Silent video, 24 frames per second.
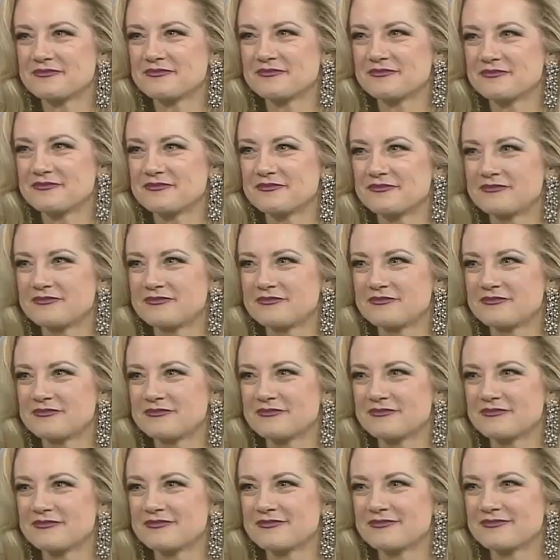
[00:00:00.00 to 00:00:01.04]

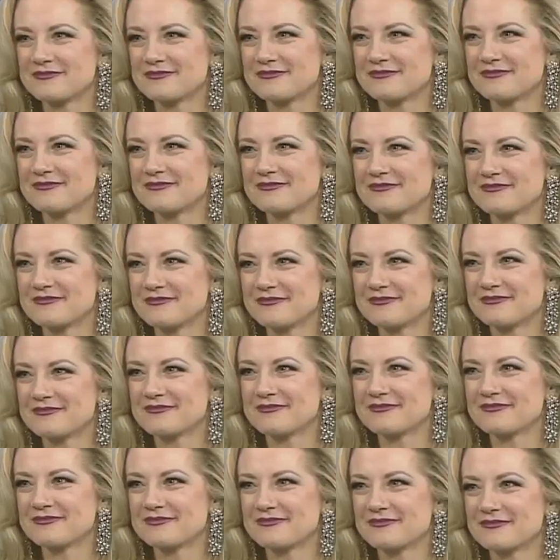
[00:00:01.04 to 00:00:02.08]

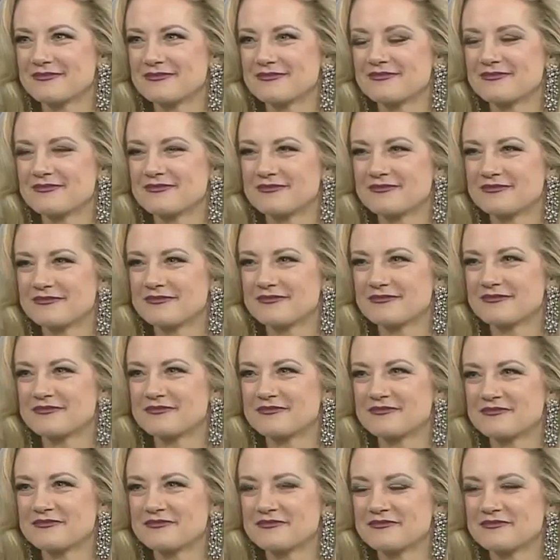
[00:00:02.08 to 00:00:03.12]

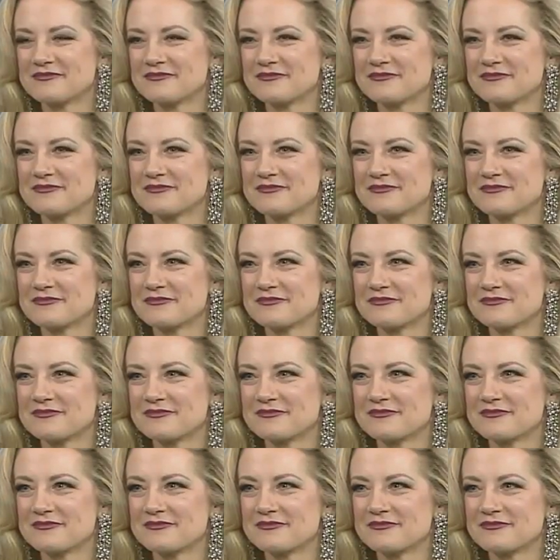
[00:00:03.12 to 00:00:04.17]

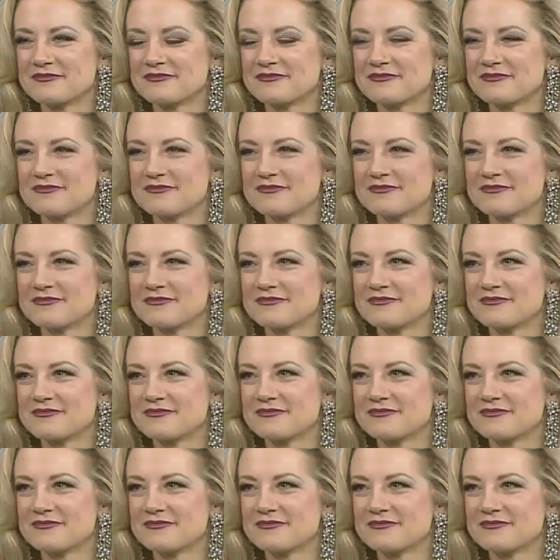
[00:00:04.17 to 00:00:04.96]
The person shown says nothing.